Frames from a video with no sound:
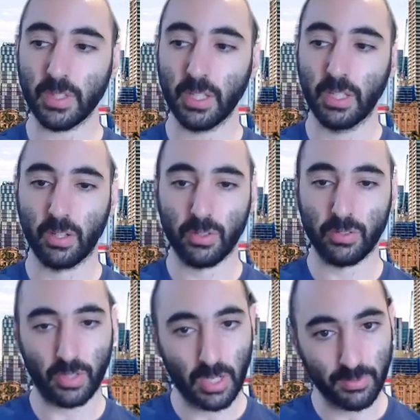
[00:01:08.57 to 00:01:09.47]
It
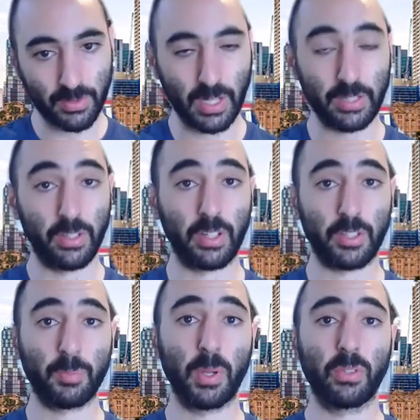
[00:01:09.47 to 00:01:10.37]
goes, I've selected
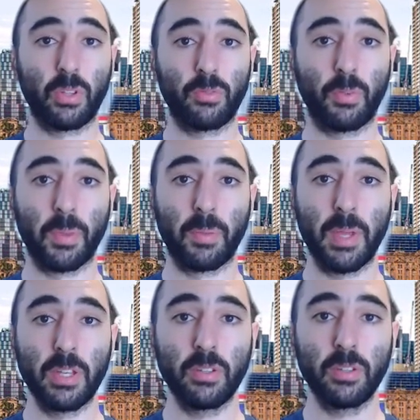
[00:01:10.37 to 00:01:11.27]
espresso from the
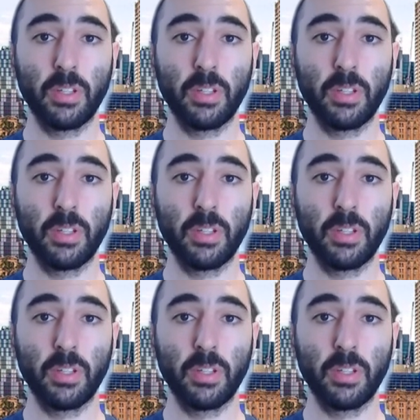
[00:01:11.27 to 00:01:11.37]
menu.